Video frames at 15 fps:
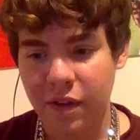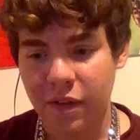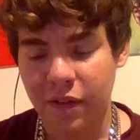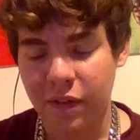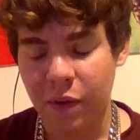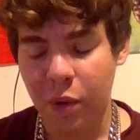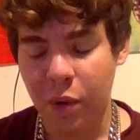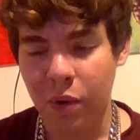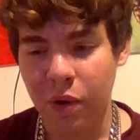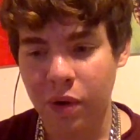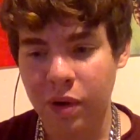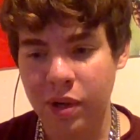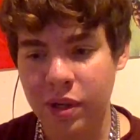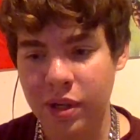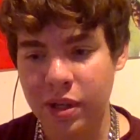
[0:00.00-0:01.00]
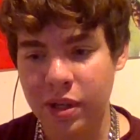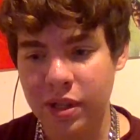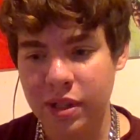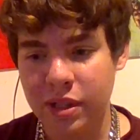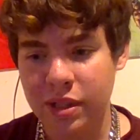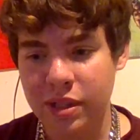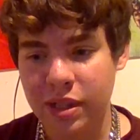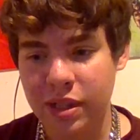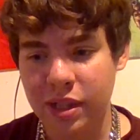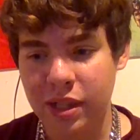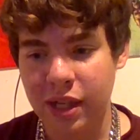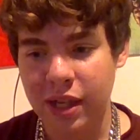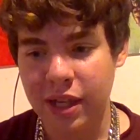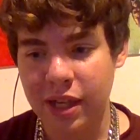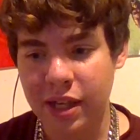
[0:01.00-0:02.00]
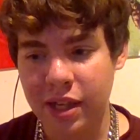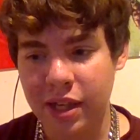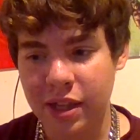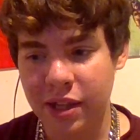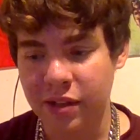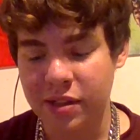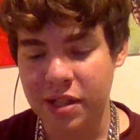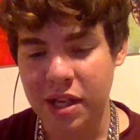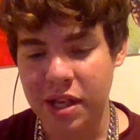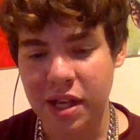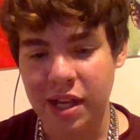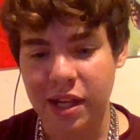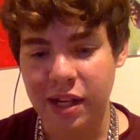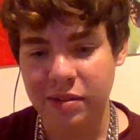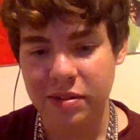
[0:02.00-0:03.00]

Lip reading: 4 to like 13.